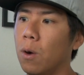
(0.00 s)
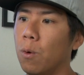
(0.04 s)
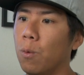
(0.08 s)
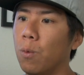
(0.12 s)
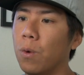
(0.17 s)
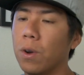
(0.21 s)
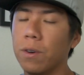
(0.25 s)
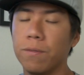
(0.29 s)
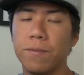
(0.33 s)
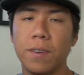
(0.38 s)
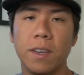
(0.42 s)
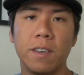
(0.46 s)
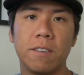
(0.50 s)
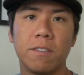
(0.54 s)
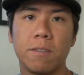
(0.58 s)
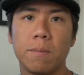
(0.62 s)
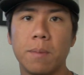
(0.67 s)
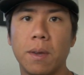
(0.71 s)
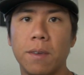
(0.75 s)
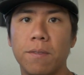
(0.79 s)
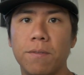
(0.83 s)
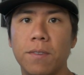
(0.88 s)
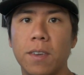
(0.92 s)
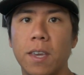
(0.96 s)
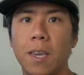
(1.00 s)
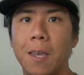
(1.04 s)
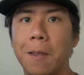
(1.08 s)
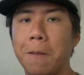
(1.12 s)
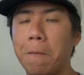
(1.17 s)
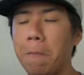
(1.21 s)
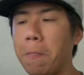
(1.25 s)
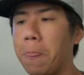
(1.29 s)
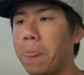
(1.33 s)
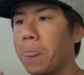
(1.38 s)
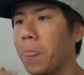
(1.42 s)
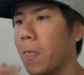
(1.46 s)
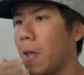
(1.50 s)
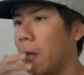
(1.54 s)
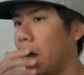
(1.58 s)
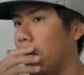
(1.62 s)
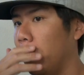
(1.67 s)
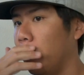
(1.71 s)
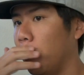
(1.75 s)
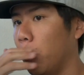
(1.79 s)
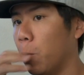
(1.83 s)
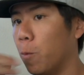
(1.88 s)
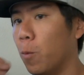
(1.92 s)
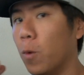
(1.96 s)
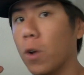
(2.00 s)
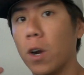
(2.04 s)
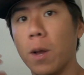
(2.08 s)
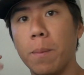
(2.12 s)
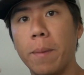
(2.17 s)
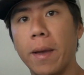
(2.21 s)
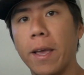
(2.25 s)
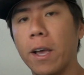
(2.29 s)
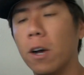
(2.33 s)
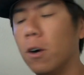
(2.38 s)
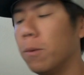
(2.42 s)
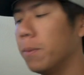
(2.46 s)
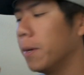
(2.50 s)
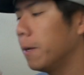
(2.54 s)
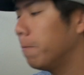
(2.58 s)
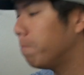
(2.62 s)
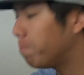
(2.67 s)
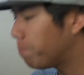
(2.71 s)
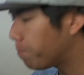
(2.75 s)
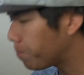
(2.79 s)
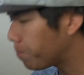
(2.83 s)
one facing my feet, and then one on my helmet.